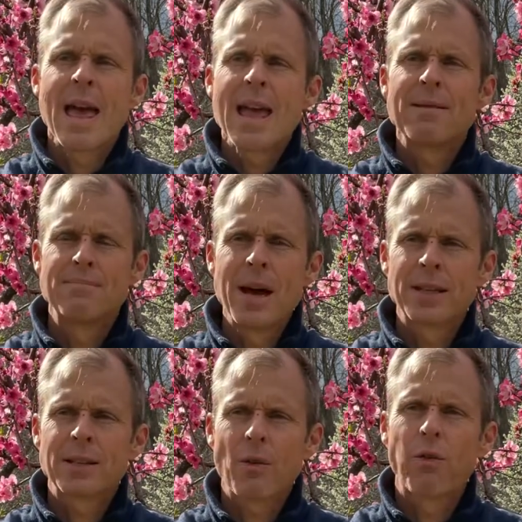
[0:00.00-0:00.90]
it
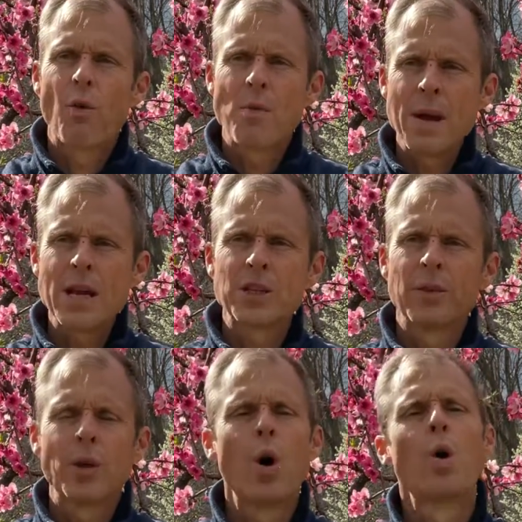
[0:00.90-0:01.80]
meant formation of
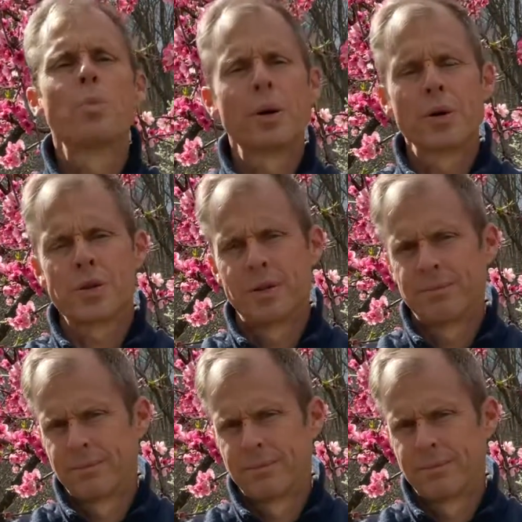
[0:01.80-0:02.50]
the whole person.